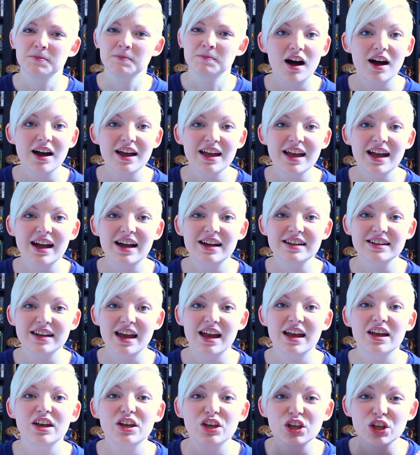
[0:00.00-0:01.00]
I had
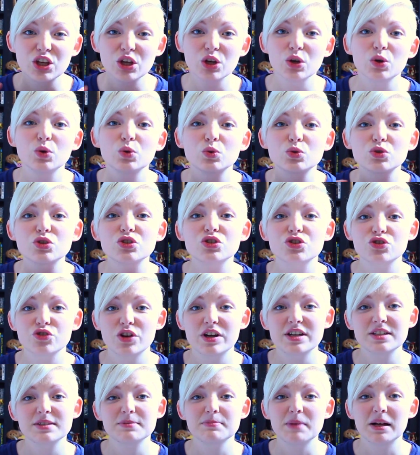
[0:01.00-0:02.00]
a huge
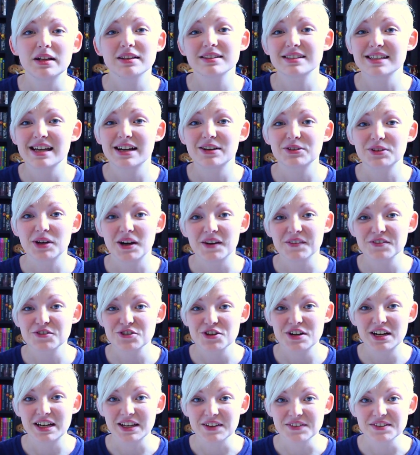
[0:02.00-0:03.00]
stress meltdown after
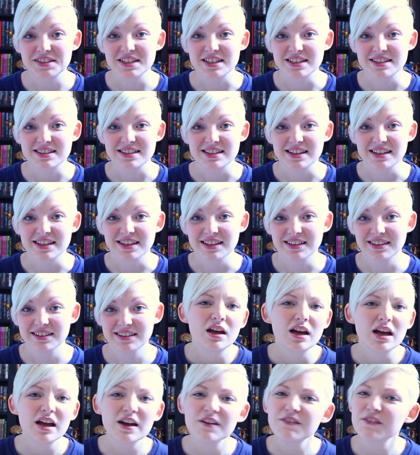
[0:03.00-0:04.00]
LFCC.
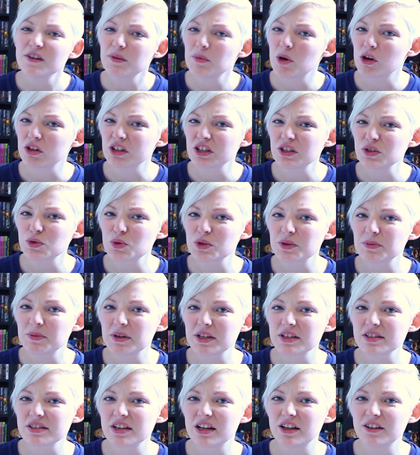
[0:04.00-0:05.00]
If I'm honest with
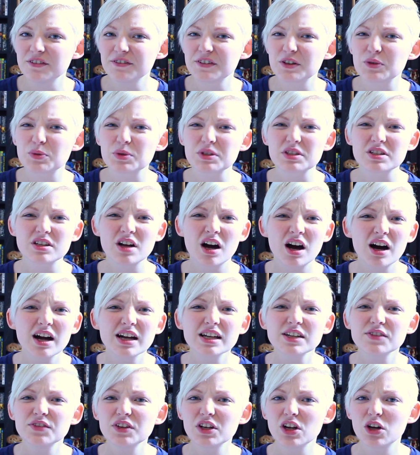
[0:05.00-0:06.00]
myself, it was
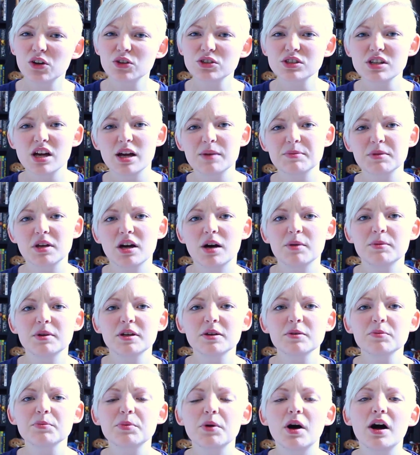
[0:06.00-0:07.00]
kind of a long time
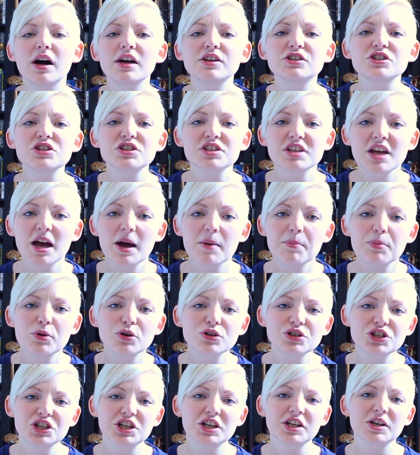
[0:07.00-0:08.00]
coming, but I just kept
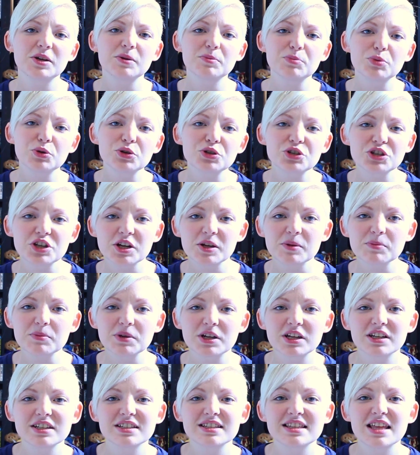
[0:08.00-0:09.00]
pushing and pushing
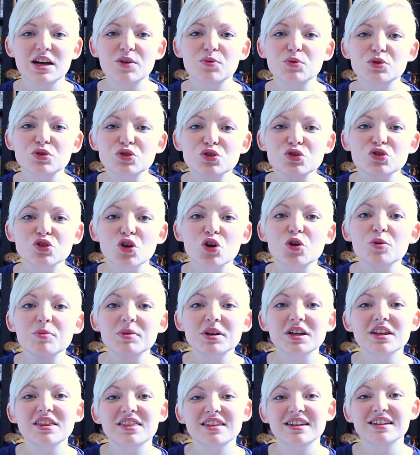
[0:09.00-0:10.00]
because there were so
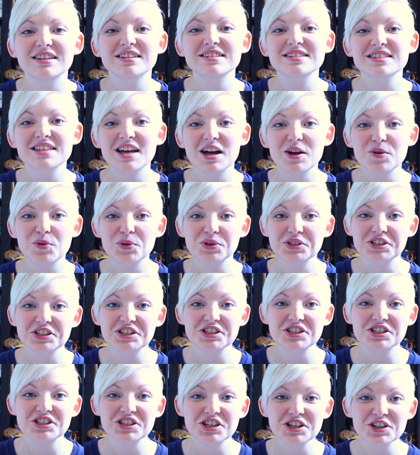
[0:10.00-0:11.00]
many things that I wanted
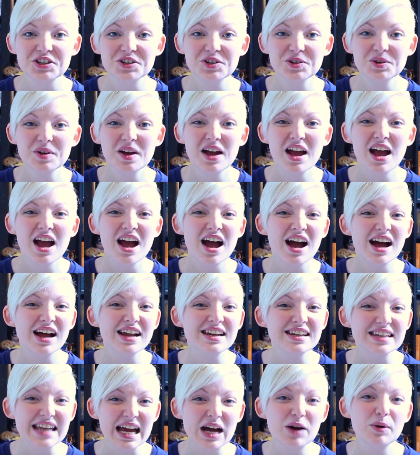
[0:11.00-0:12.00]
to do,
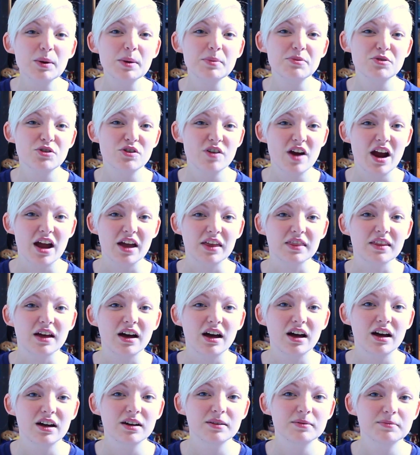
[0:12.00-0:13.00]
and now I'm regretting
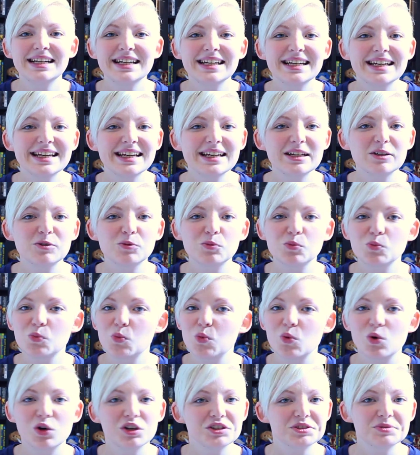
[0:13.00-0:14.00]
that. It
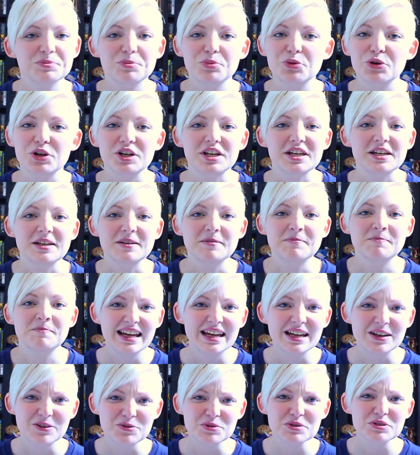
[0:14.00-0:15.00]
wasn't pretty.
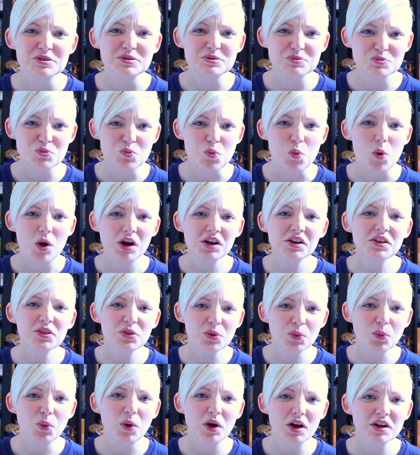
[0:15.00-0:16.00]
It was one of
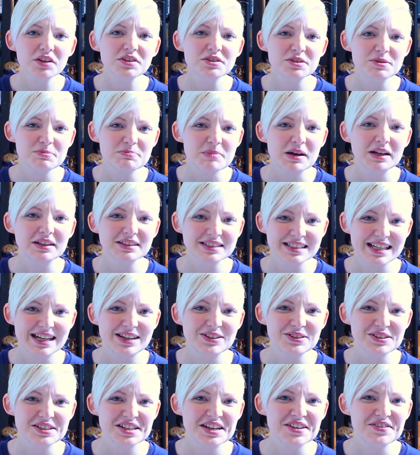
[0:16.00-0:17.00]
the worst
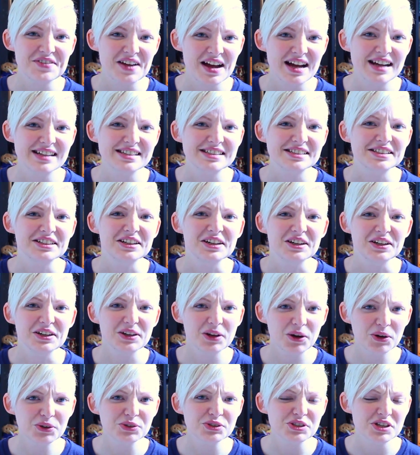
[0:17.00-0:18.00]
meltdowns I've had in a
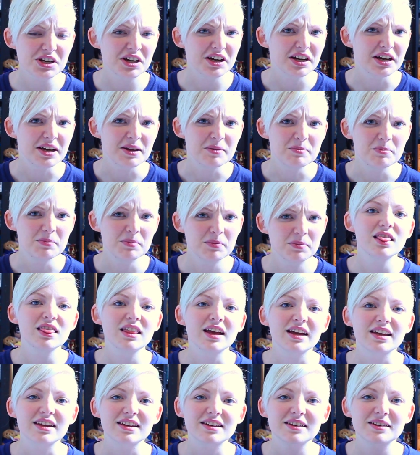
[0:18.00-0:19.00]
long time.
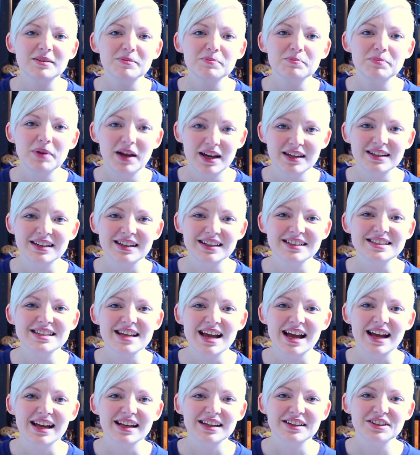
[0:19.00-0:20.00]
Like, panic
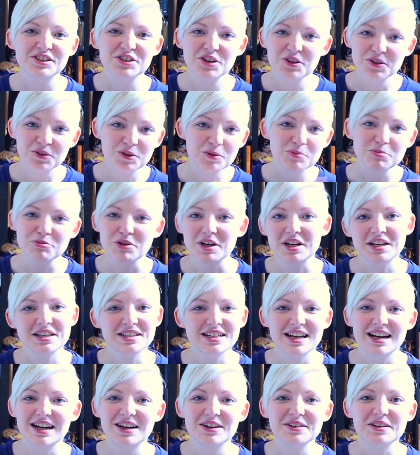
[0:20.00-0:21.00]
attack, total
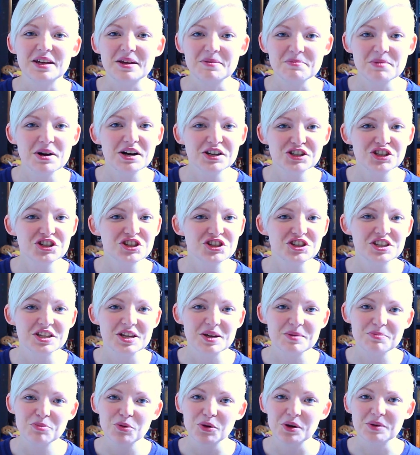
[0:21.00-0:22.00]
breakdown, emergency
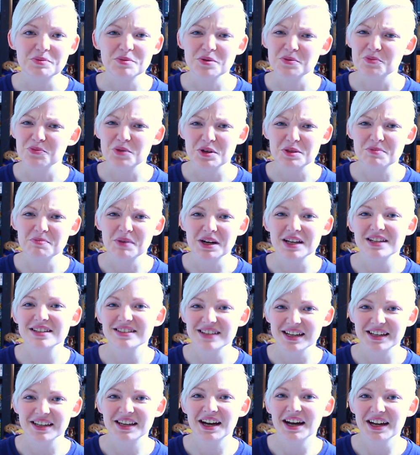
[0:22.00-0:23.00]
appointment with my
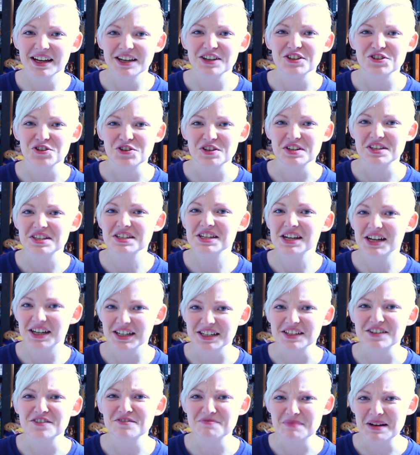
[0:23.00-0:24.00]
psychiatrist
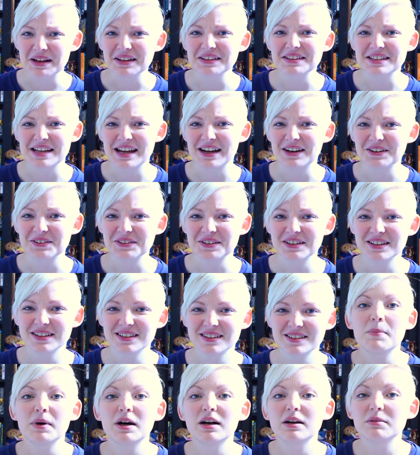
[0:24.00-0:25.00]
kind of meltdown.
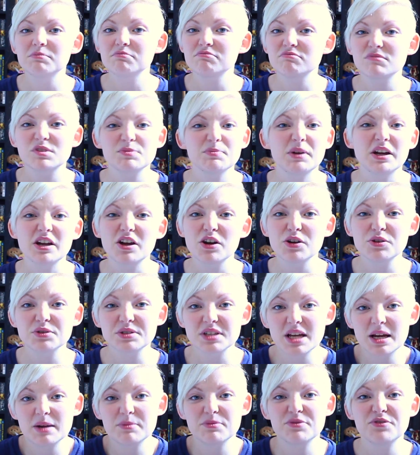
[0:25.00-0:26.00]
But it's my own
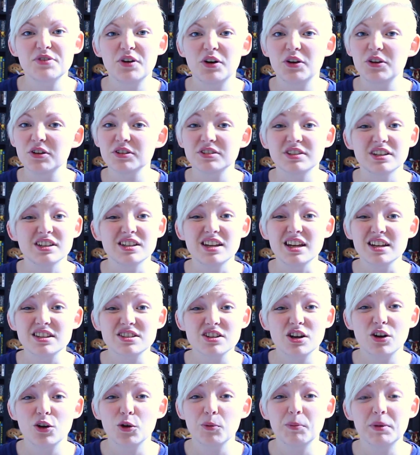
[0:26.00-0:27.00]
damn fault and I need
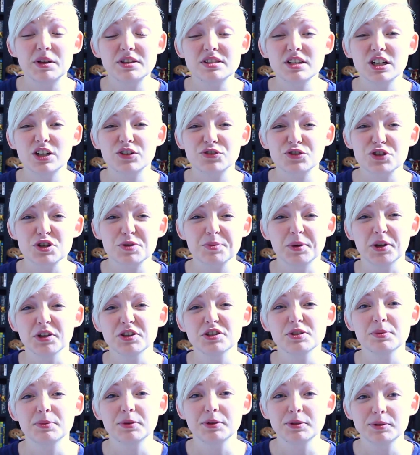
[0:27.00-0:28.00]
to hold myself
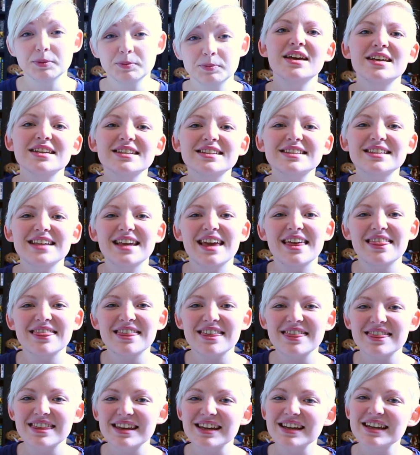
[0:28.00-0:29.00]
responsible. See,
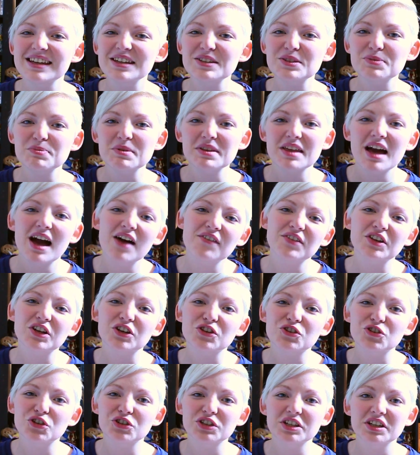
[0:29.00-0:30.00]
the thing is with having a
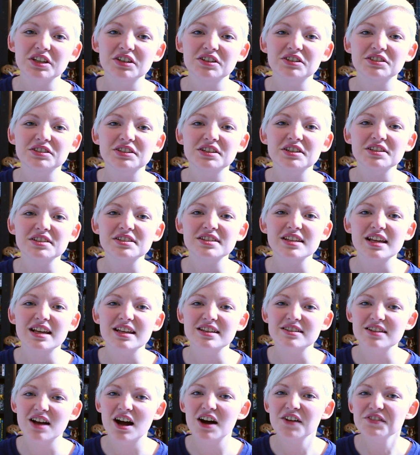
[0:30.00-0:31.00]
chronic illness
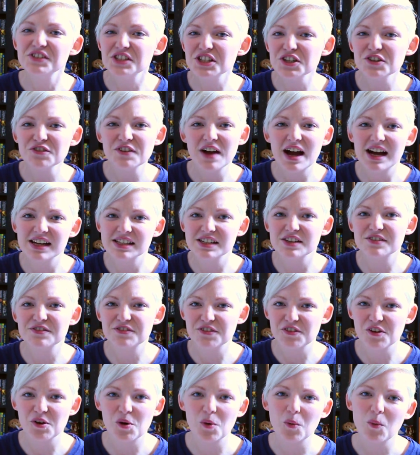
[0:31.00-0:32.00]
is after you've had it
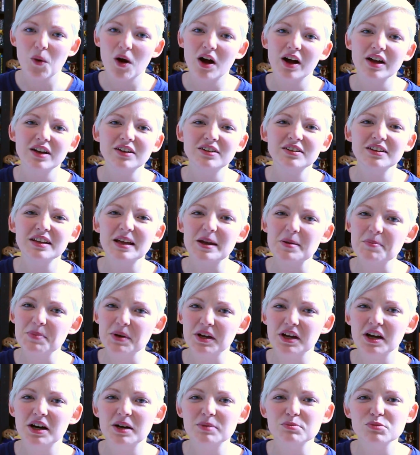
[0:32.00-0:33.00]
for a while, it
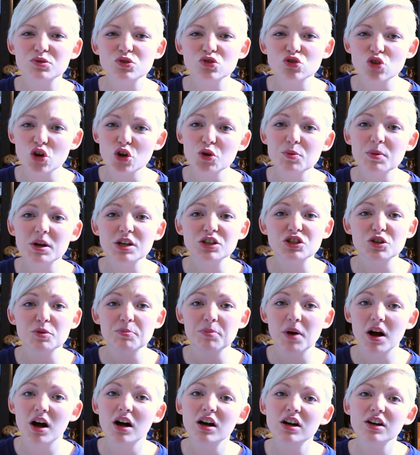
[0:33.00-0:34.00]
becomes so much a
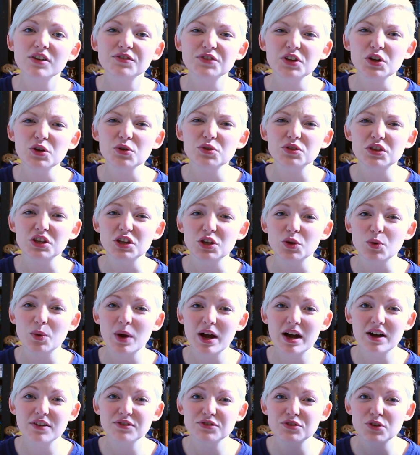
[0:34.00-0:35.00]
part of you that you
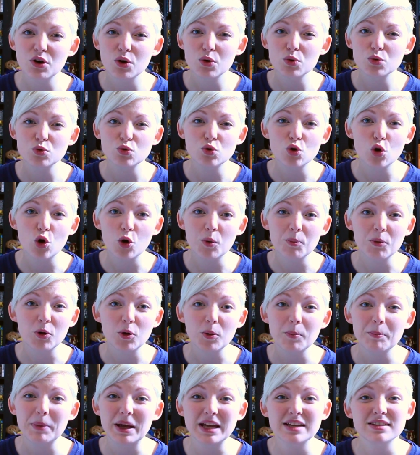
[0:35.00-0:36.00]
have no
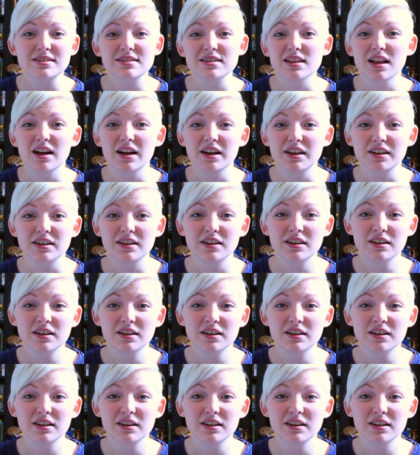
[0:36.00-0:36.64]
normal baseline.